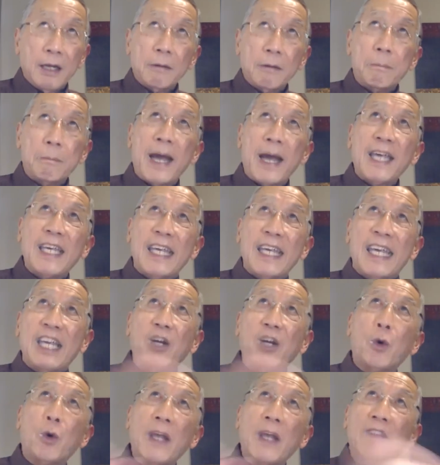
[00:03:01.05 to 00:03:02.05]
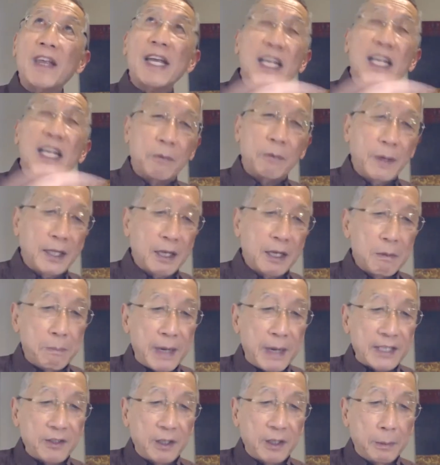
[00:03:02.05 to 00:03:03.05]
by equating it with
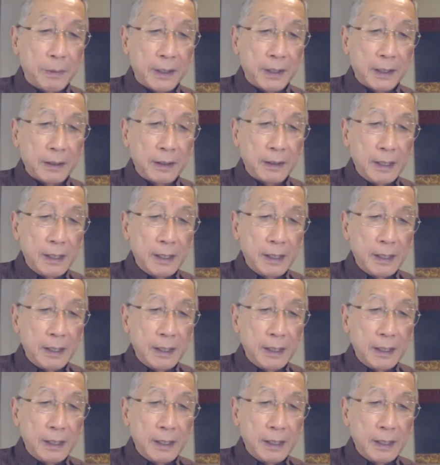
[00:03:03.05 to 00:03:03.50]
combustible